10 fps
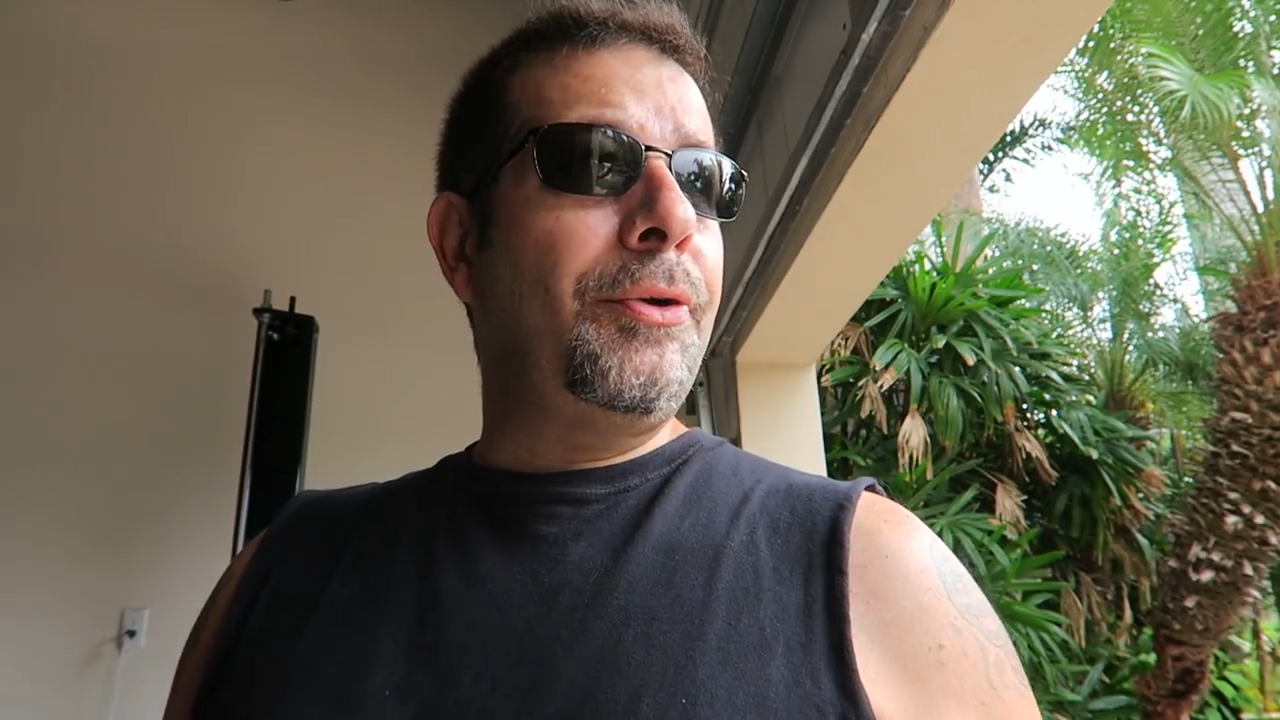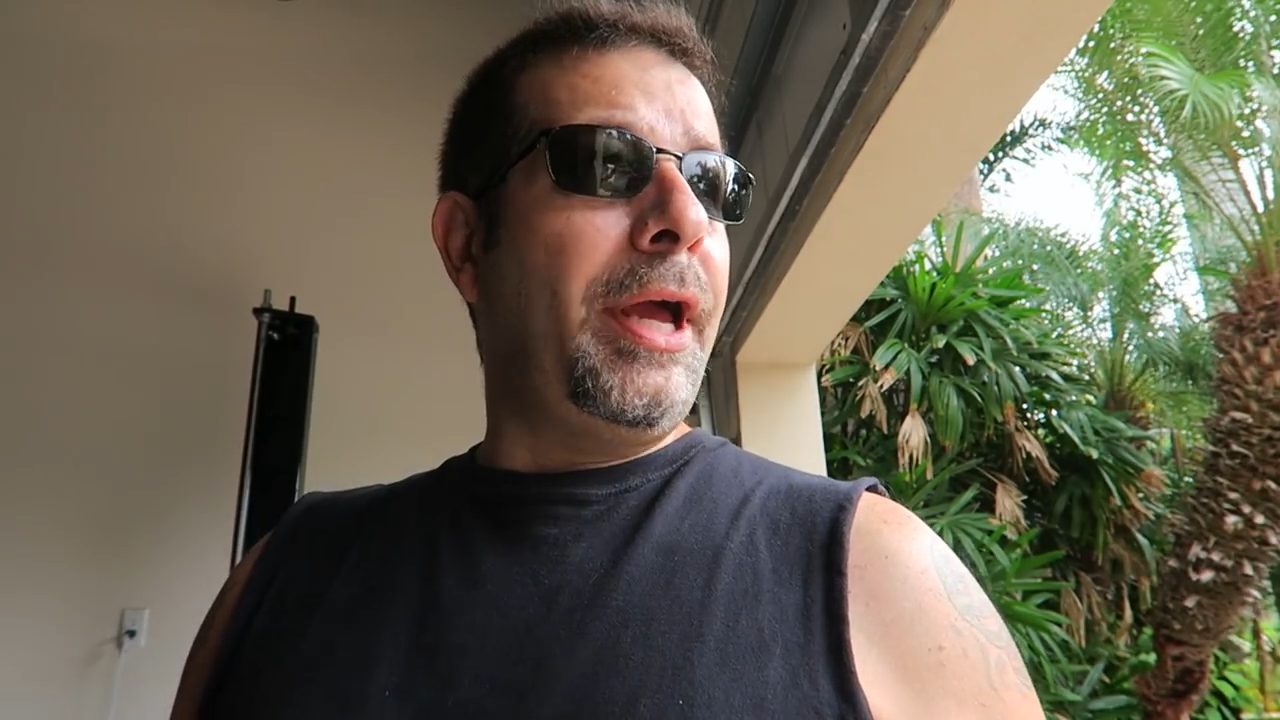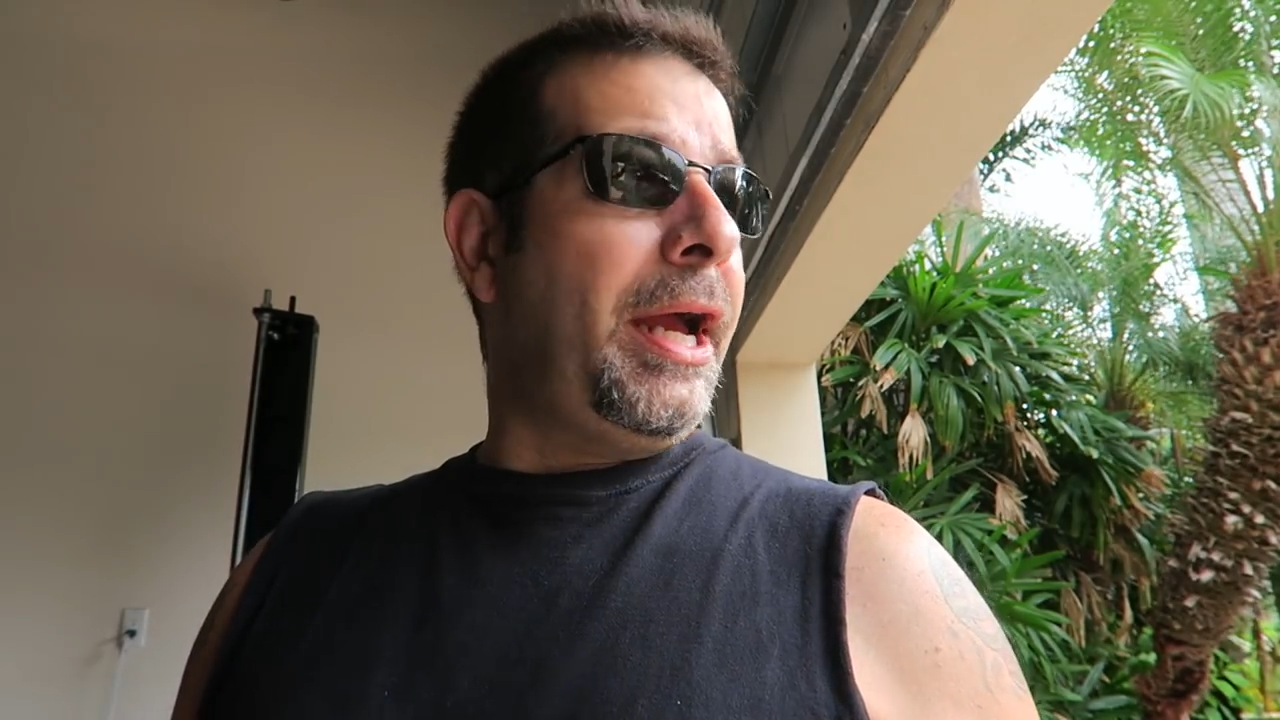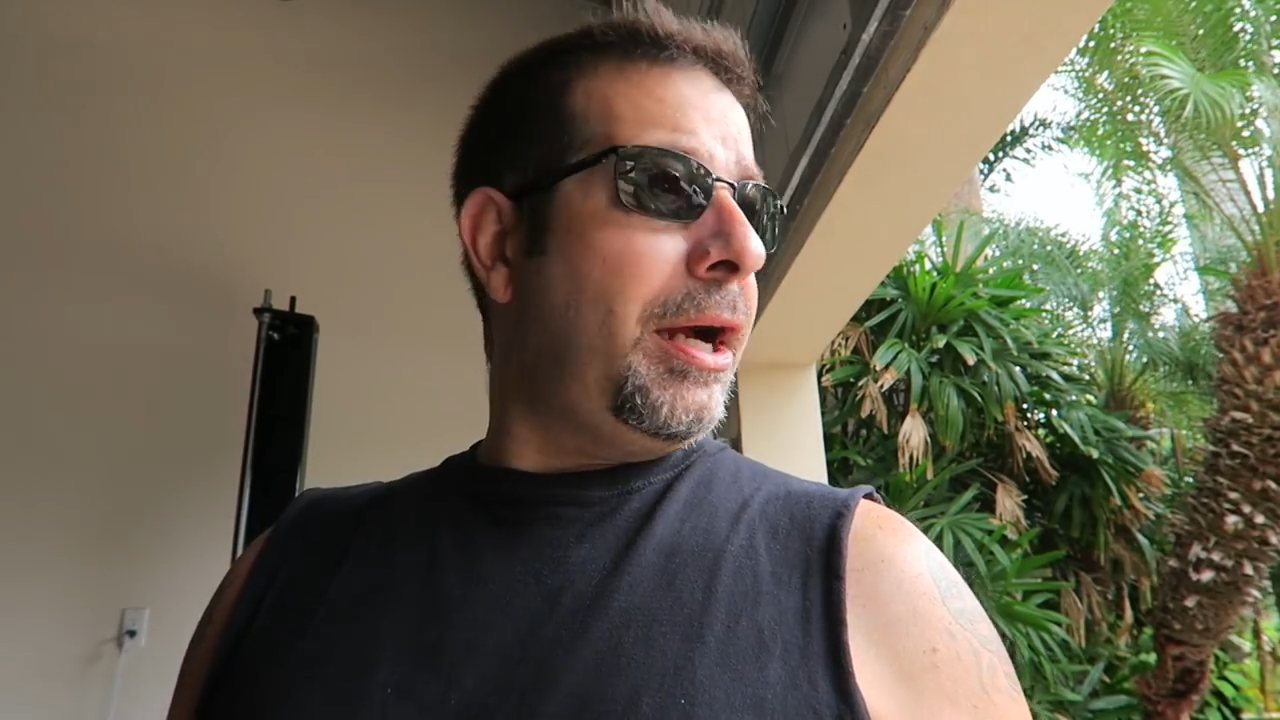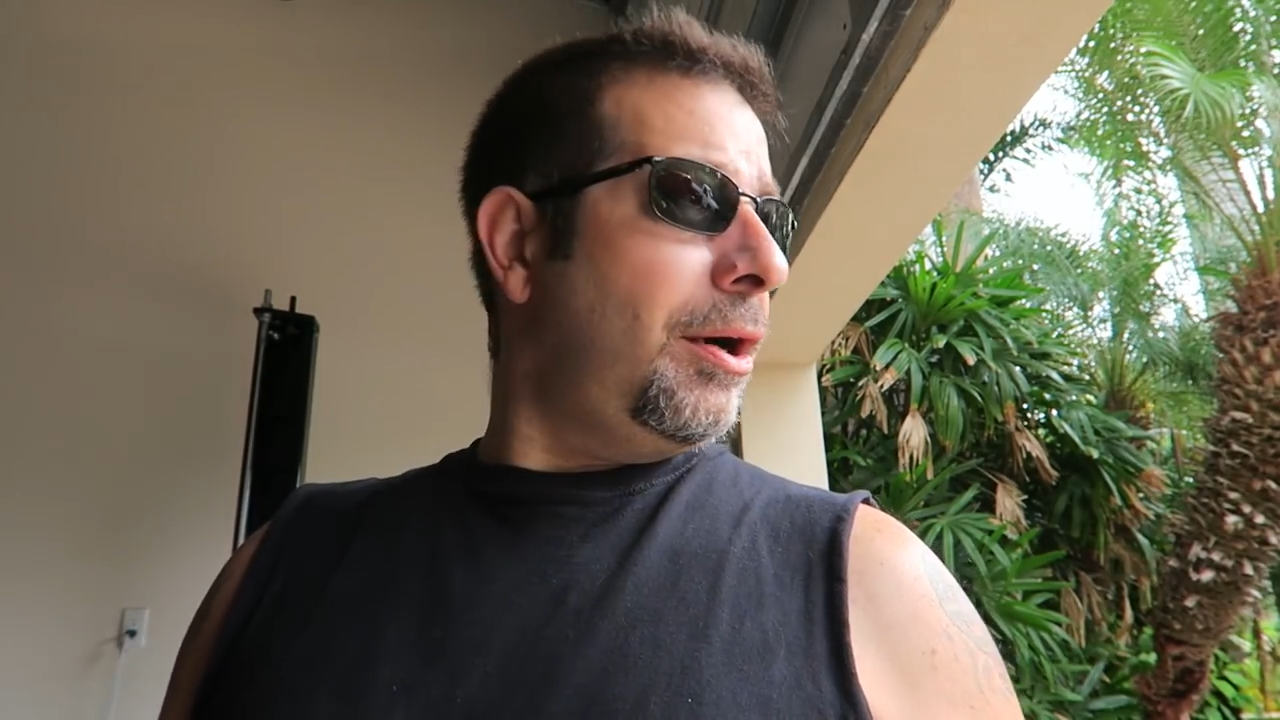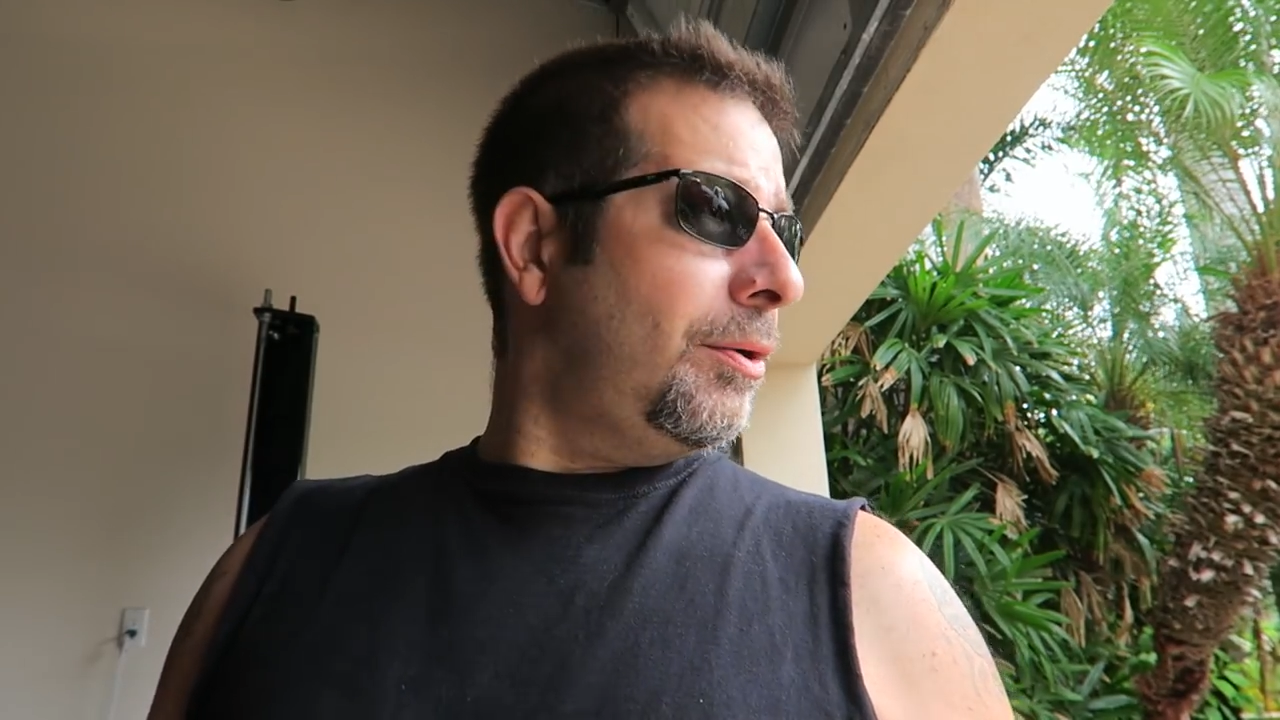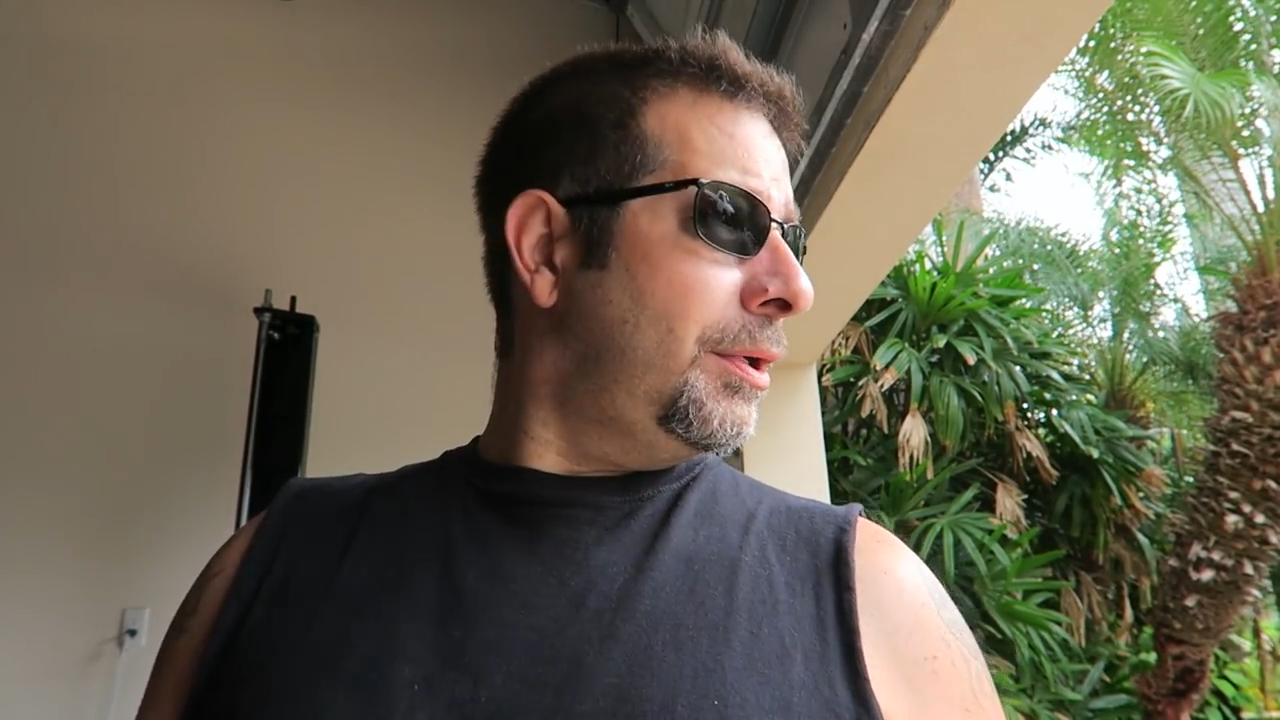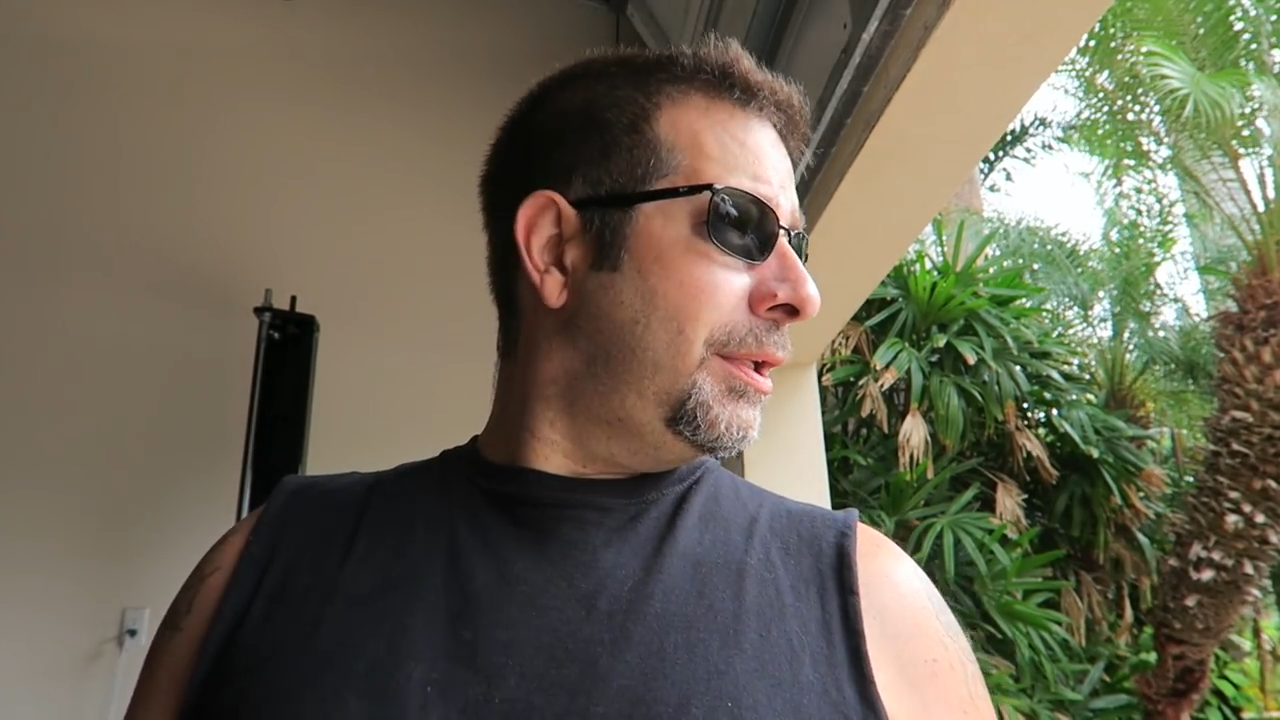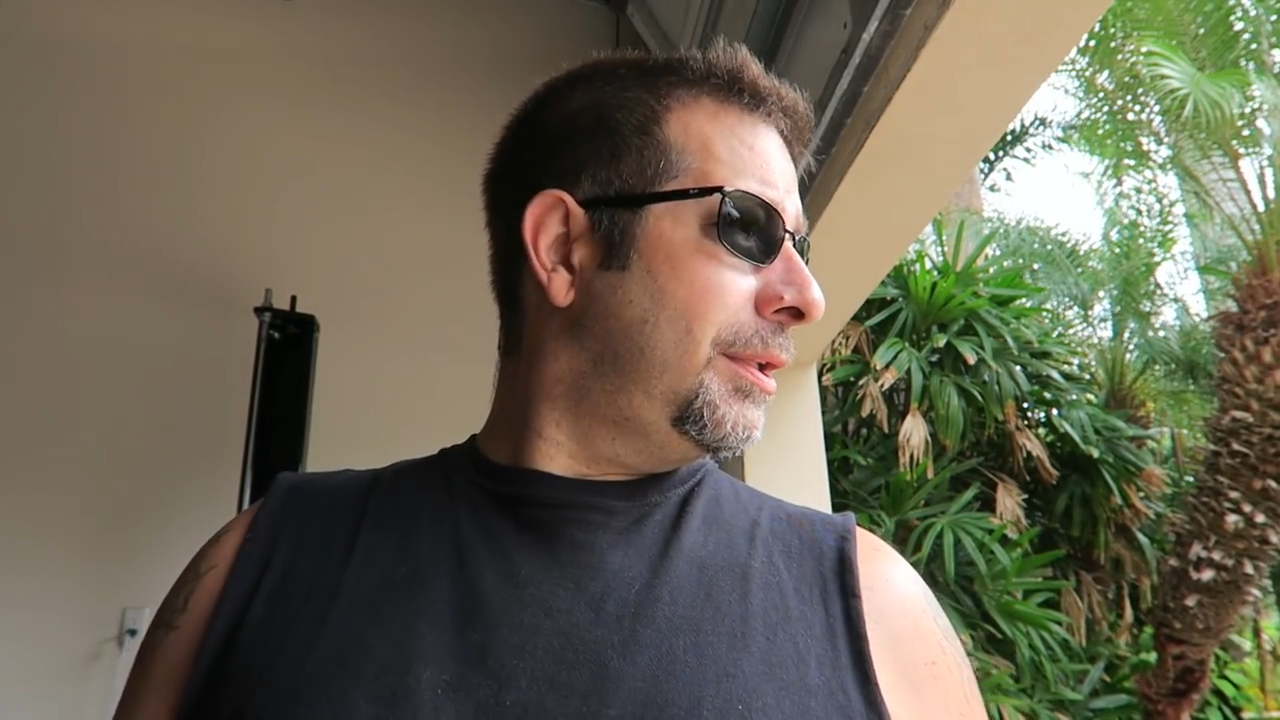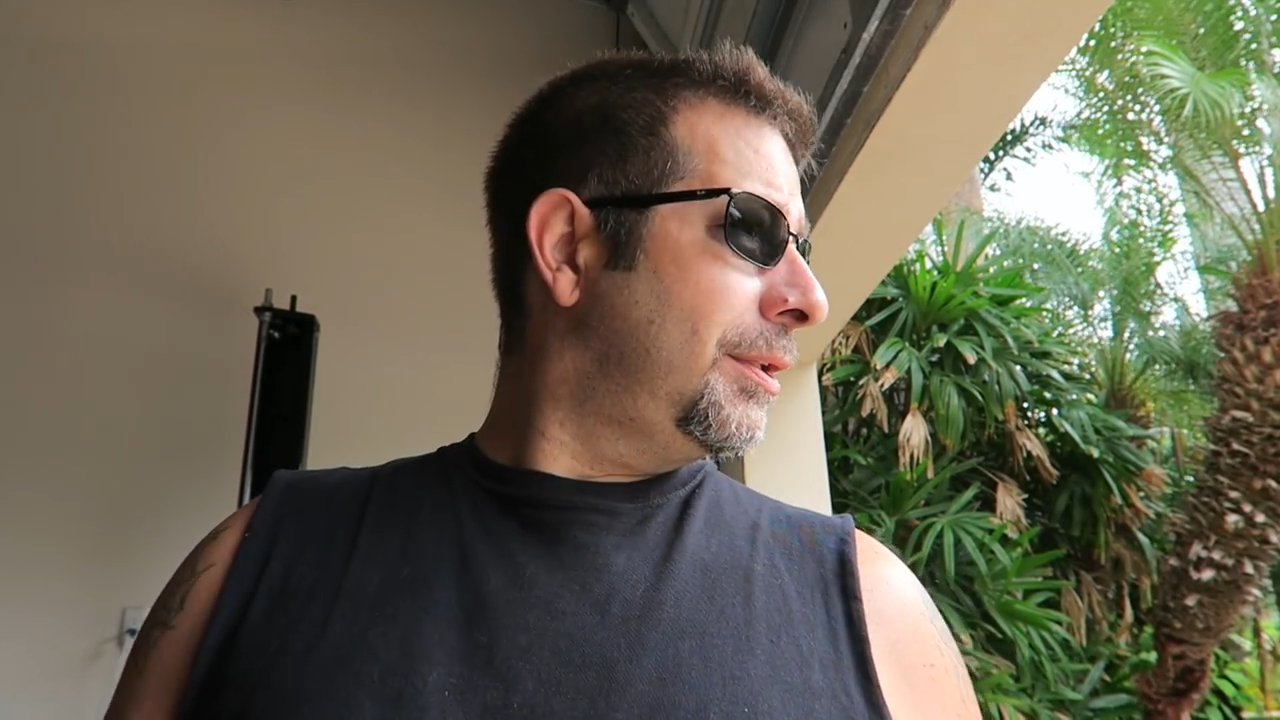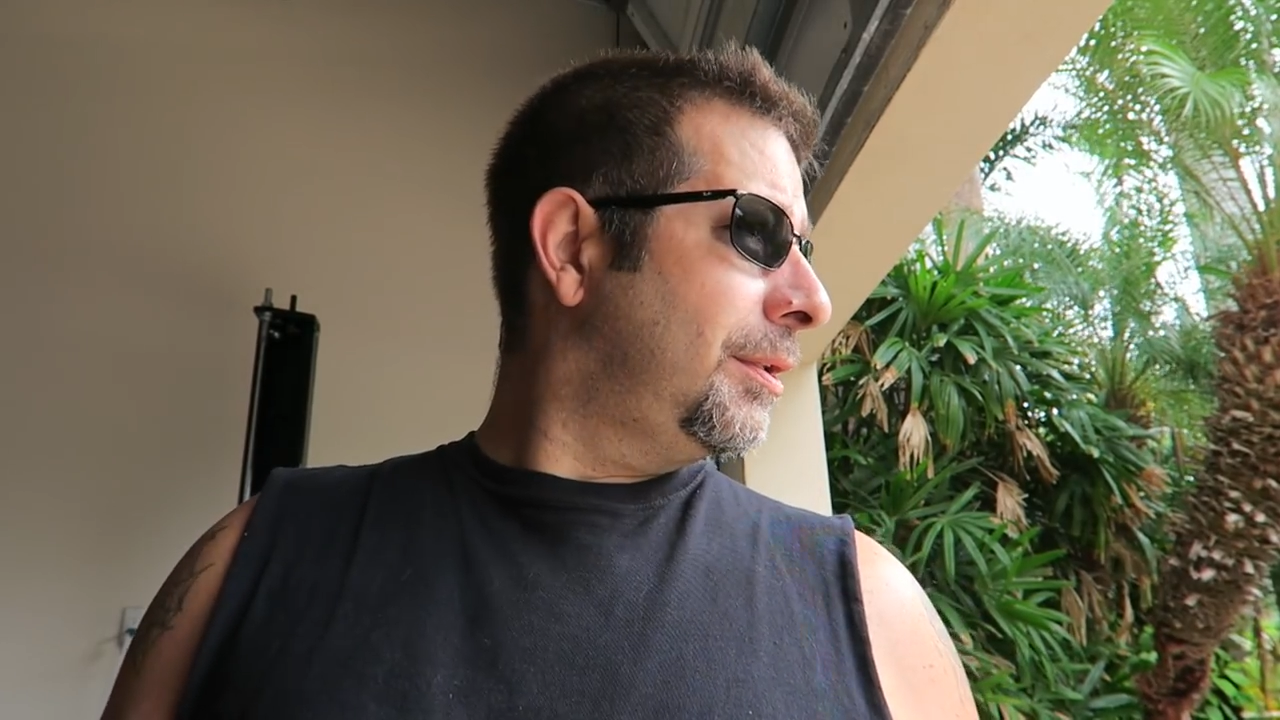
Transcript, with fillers: now